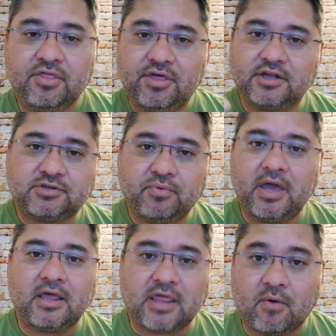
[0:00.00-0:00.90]
this
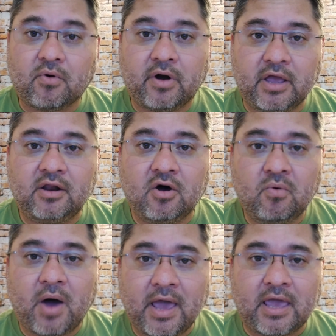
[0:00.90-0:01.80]
week they were in
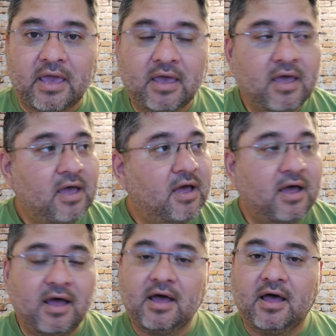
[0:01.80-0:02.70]
Hawaii.
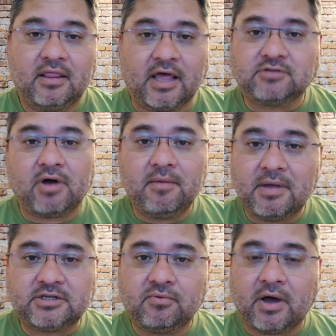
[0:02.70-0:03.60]
That's why I
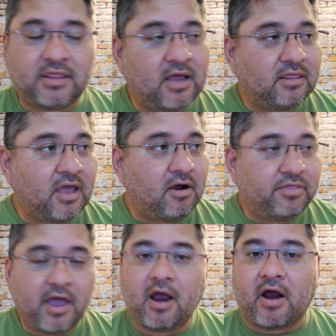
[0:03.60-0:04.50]
mentioned what they, they are
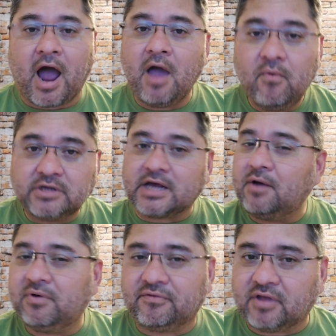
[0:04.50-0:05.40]
there. I wish I
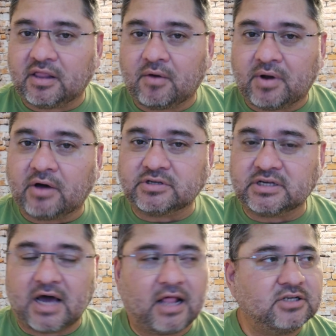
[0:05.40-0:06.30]
would have done that when I was in
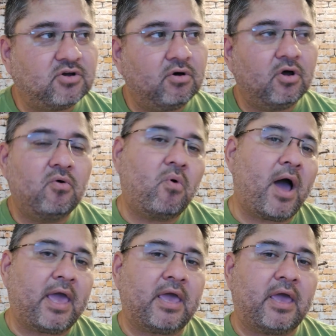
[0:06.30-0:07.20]
college, going to
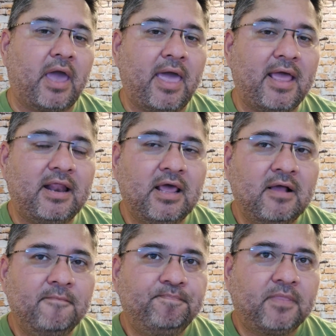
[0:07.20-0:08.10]
Hawaii. And
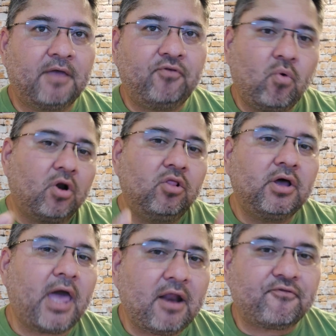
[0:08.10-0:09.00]
if you want to
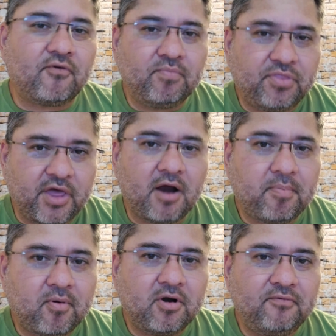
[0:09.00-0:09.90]
look at it from their
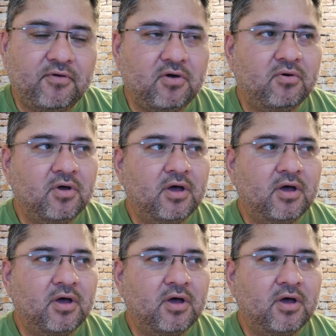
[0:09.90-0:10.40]
point of view,